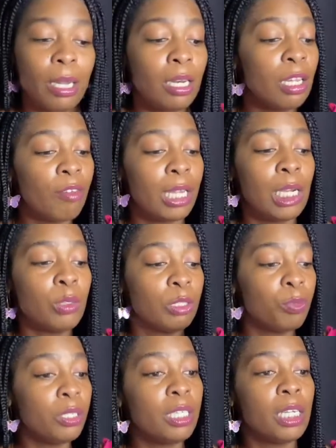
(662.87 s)
I love how they was
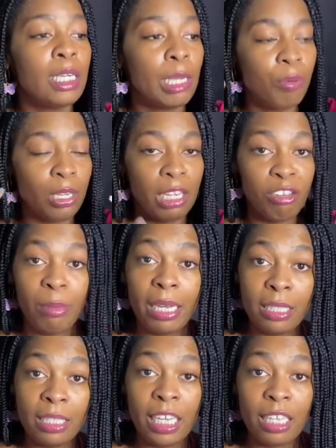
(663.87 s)
putting they put
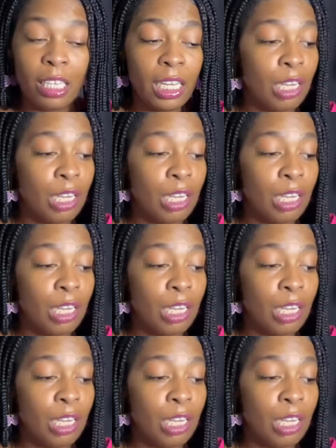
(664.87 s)
everybody together,